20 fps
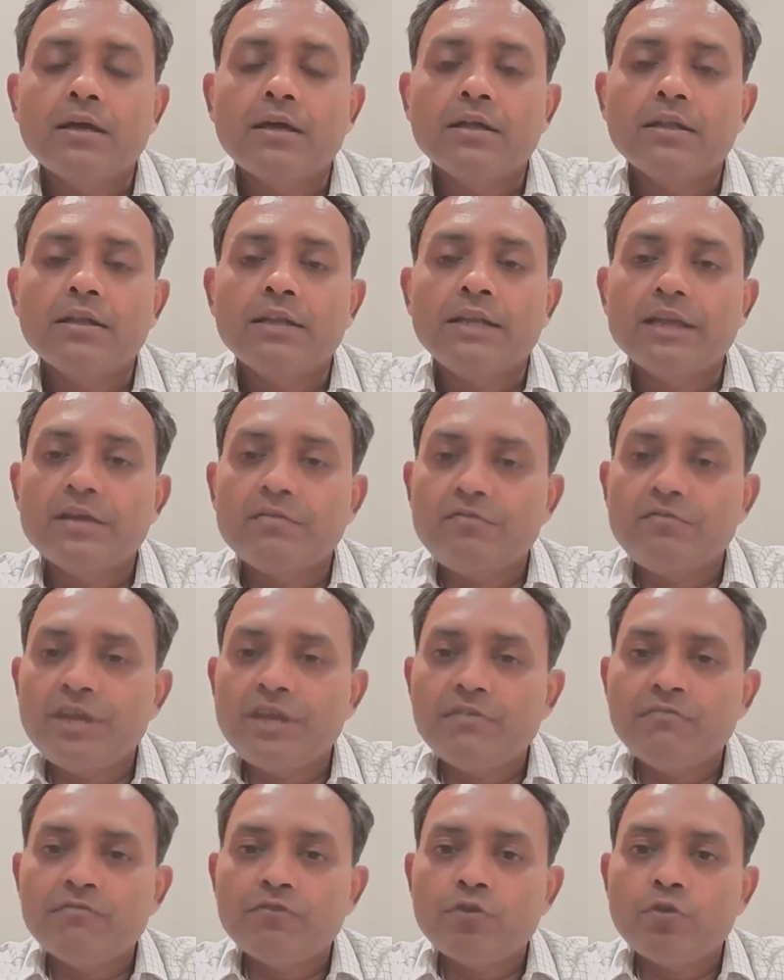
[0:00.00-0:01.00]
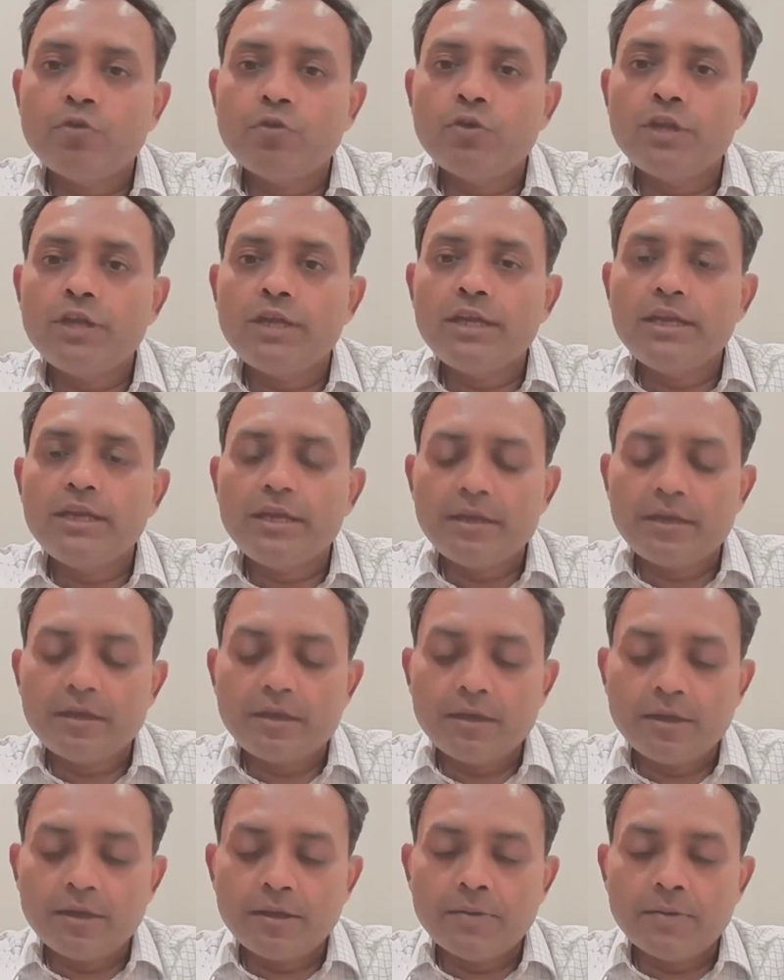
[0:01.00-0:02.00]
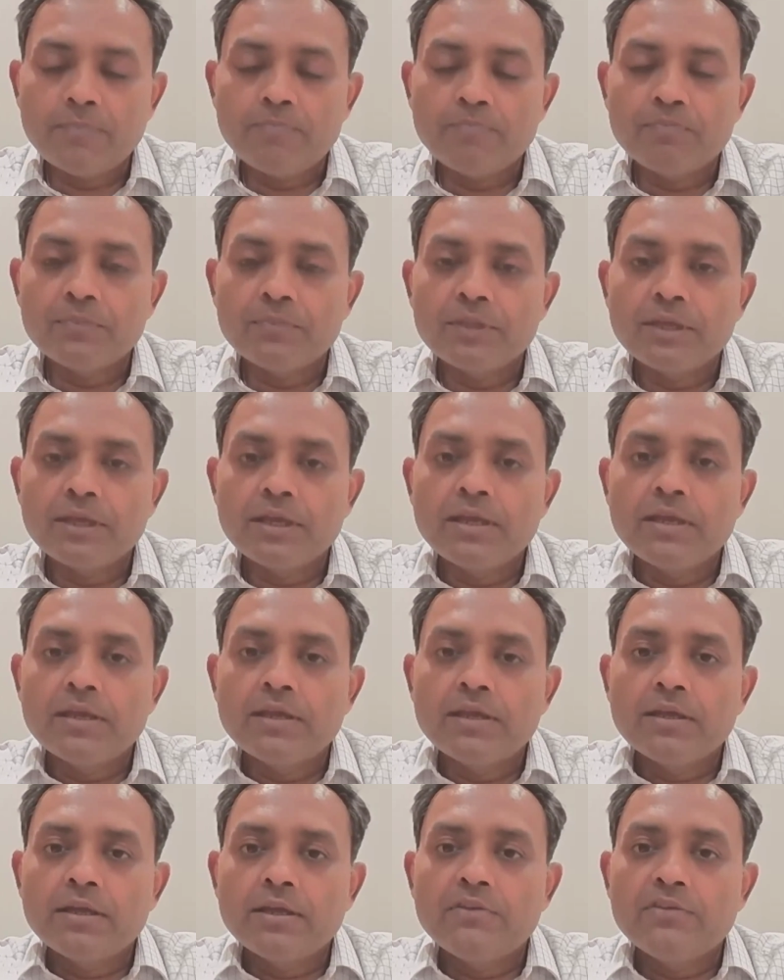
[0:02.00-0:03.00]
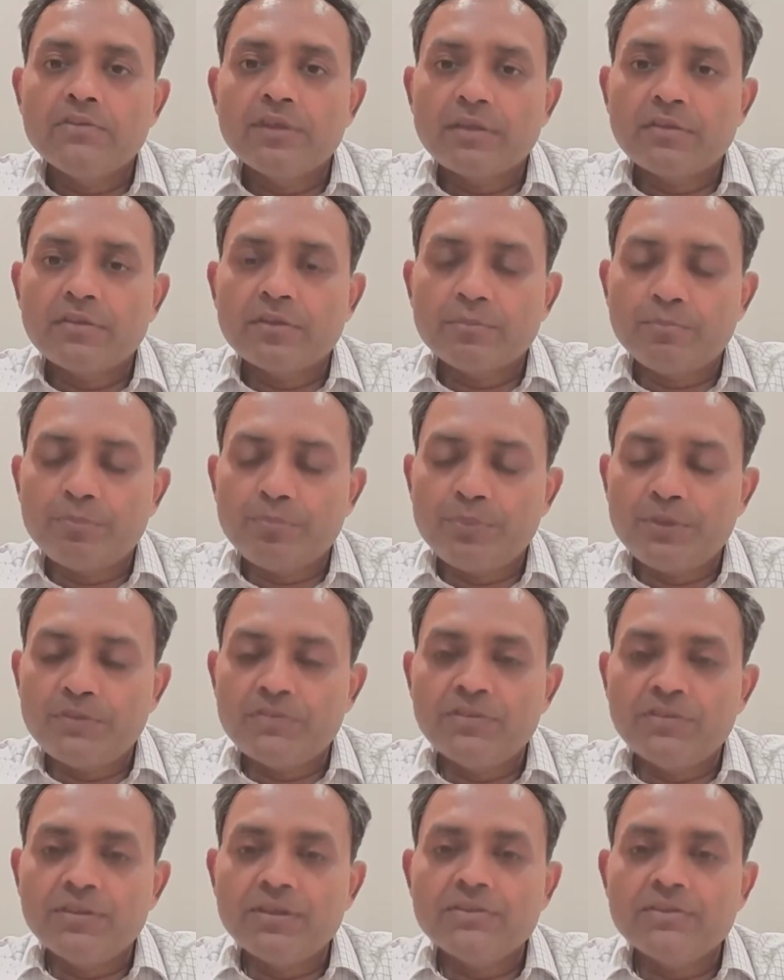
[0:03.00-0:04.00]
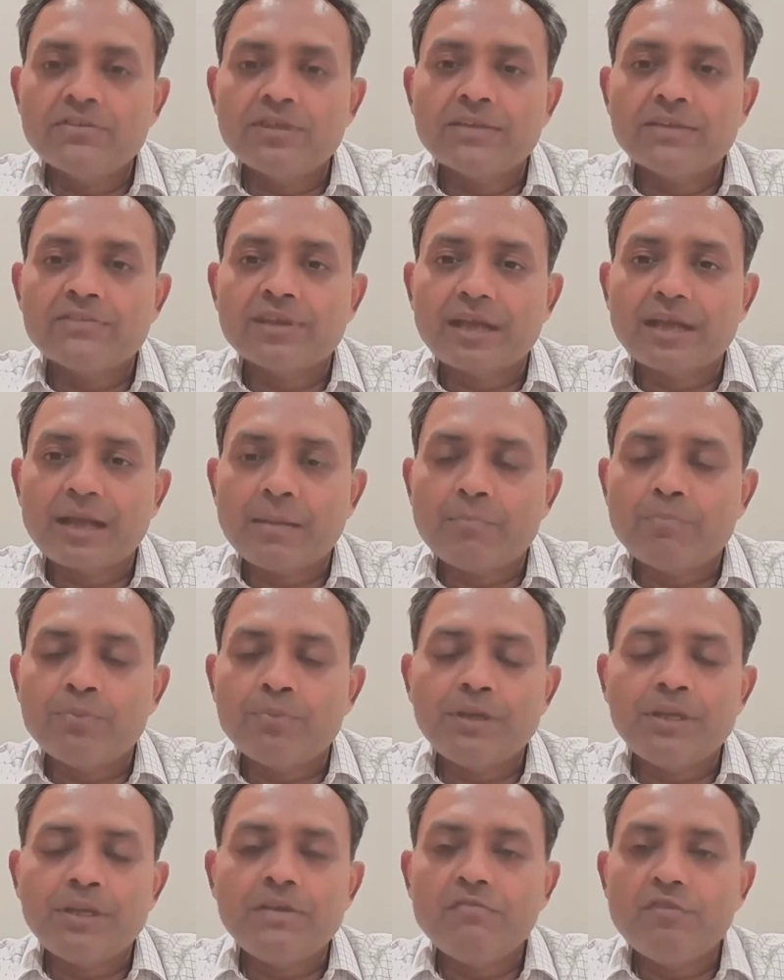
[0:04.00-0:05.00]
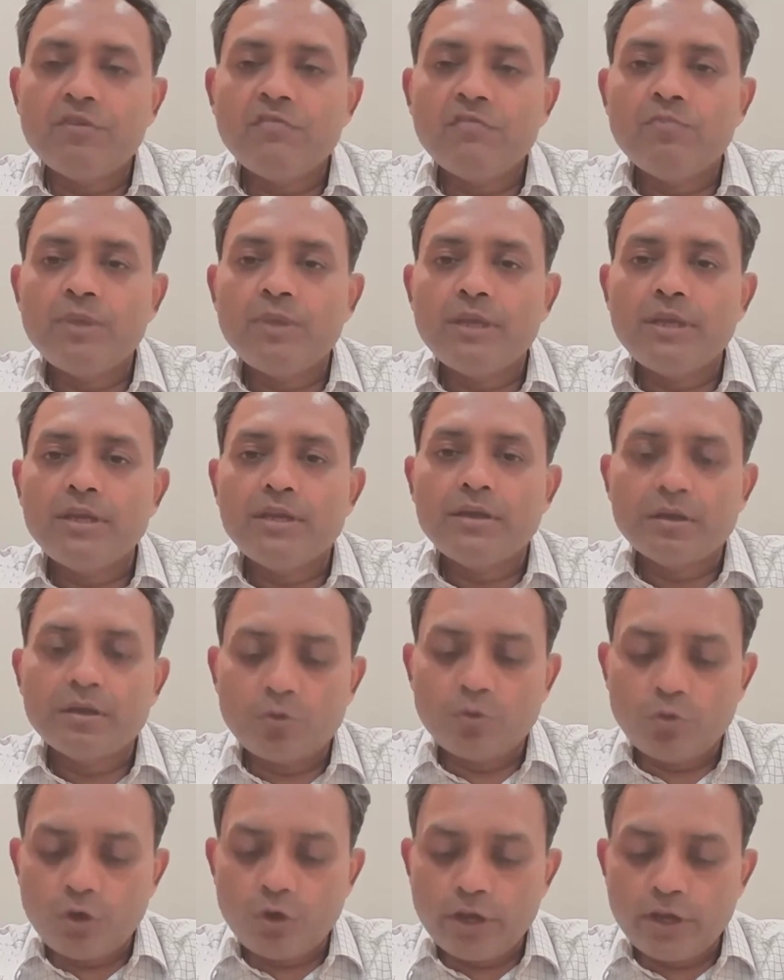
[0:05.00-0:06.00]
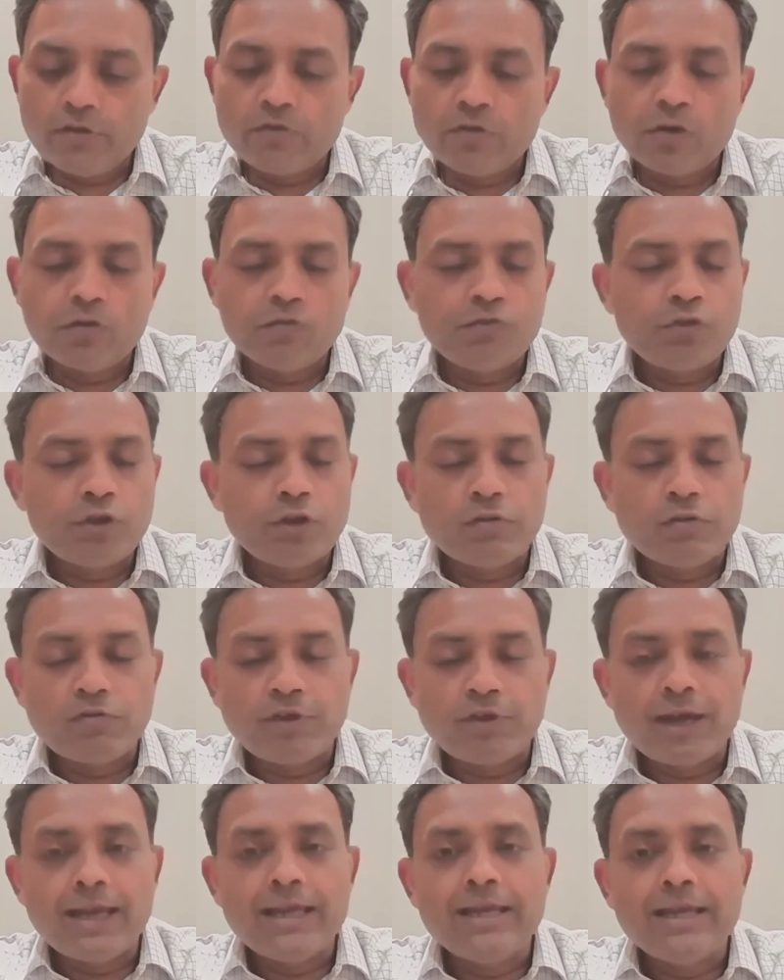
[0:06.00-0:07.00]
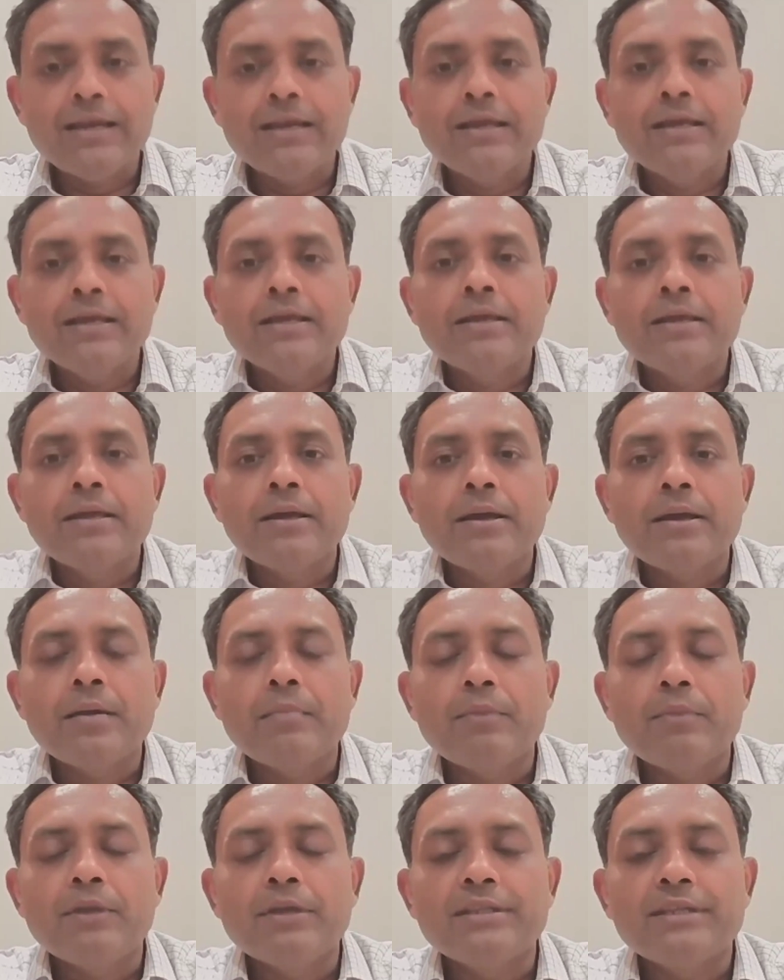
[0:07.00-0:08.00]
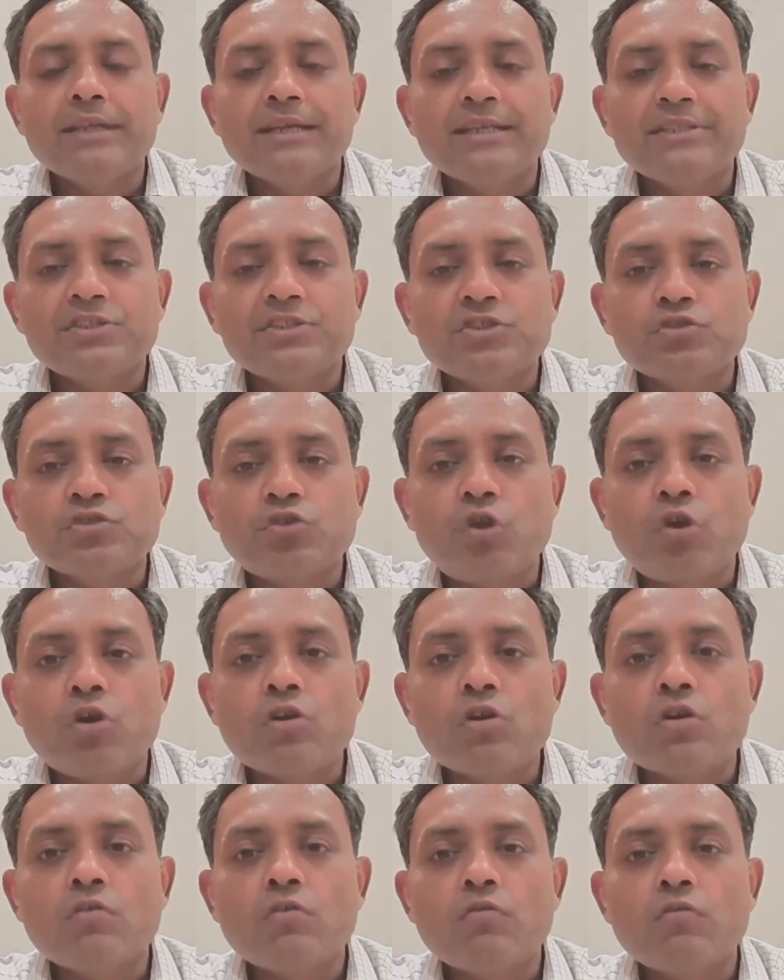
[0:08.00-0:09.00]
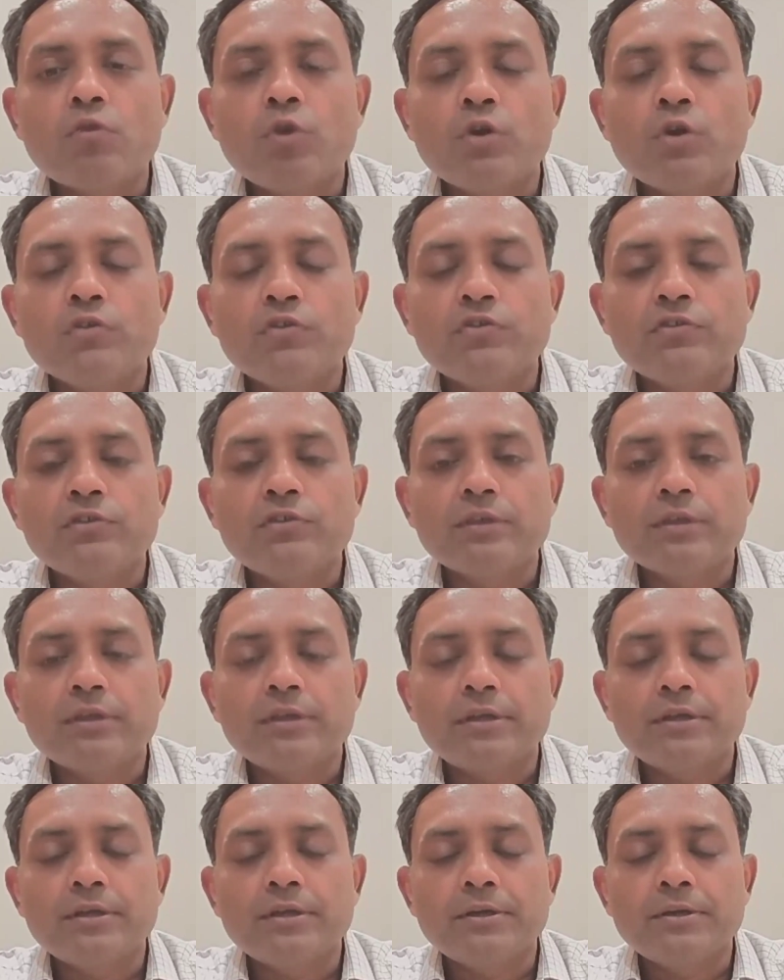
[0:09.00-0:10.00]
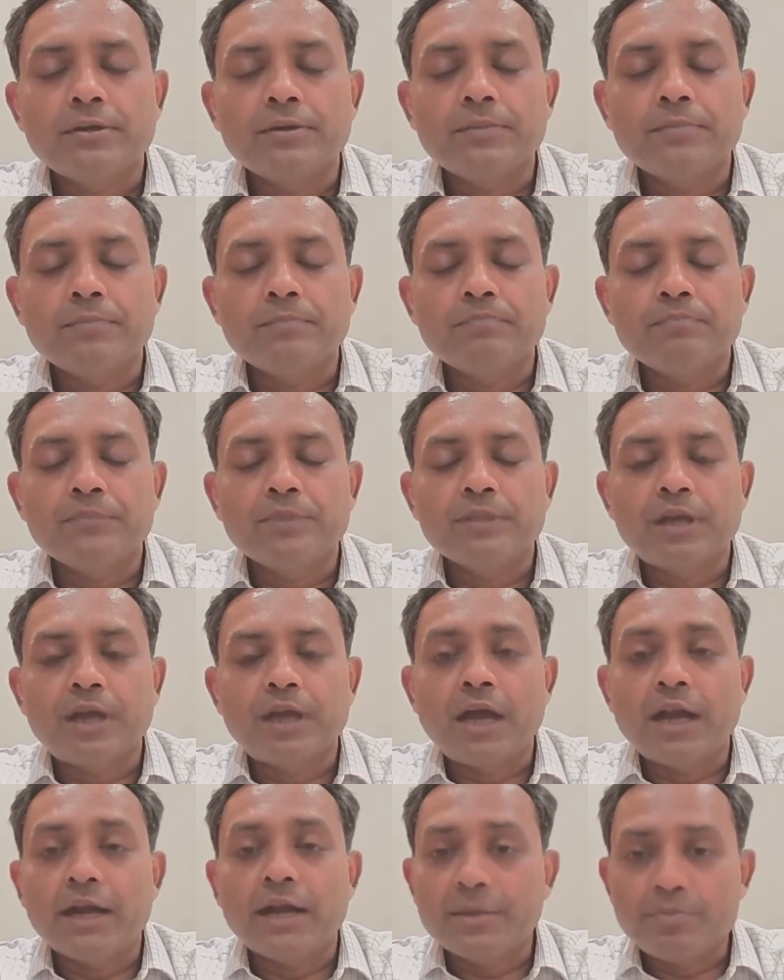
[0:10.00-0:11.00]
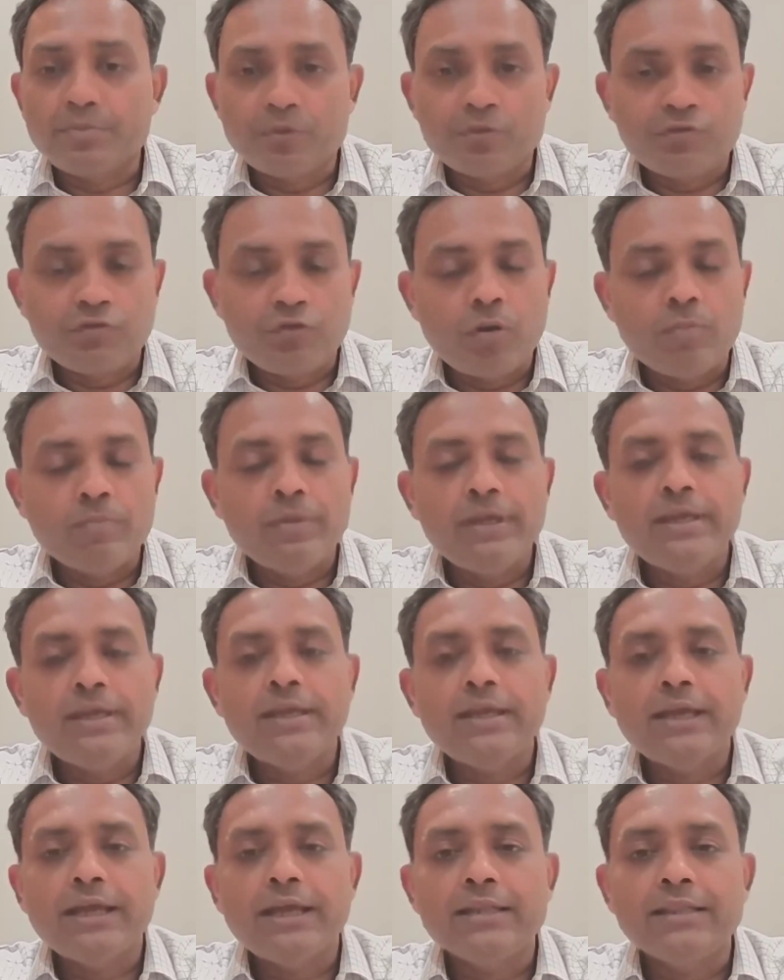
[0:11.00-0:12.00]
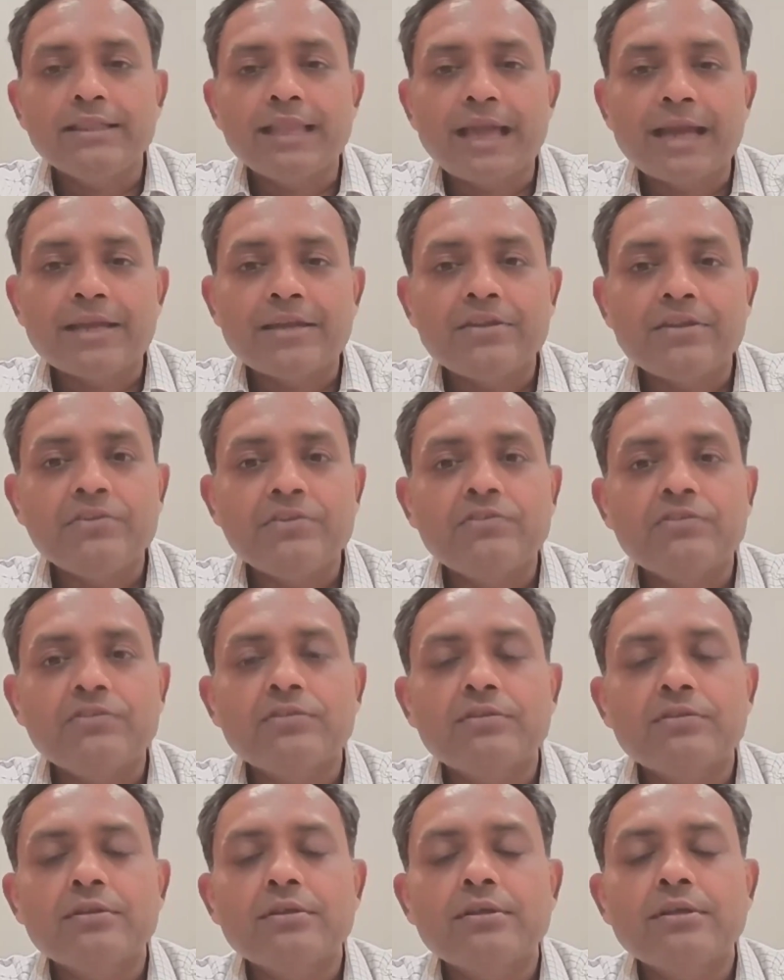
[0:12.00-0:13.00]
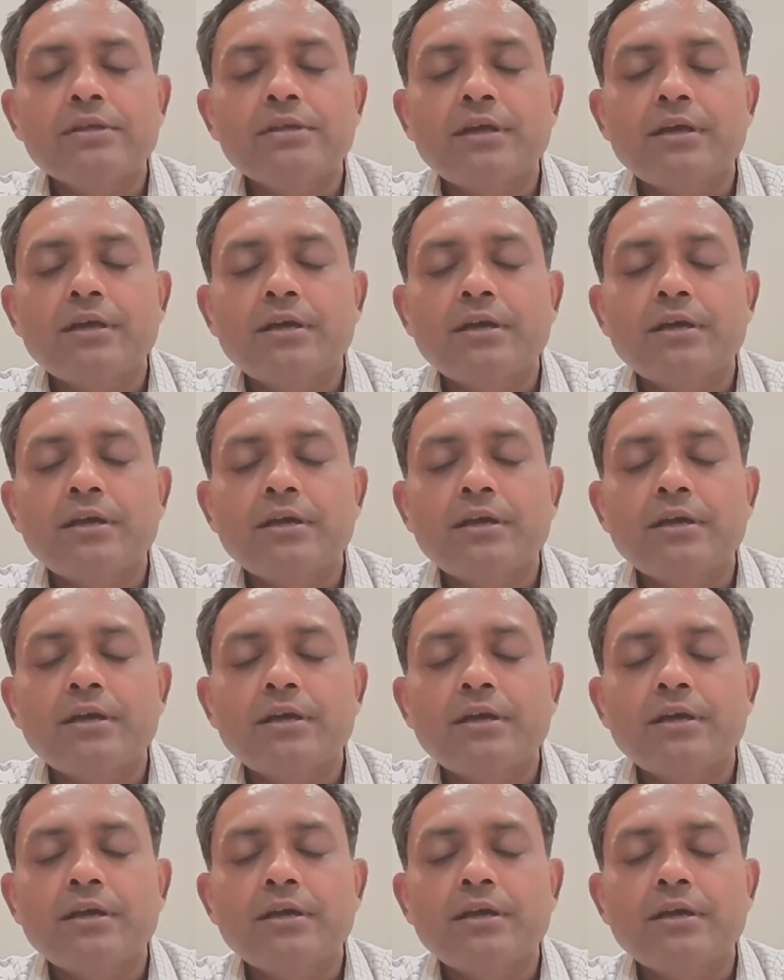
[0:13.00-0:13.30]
Naveen Fluorine is as a business, as a company, we've been holding on for a while, but that stock was underperforming, and that is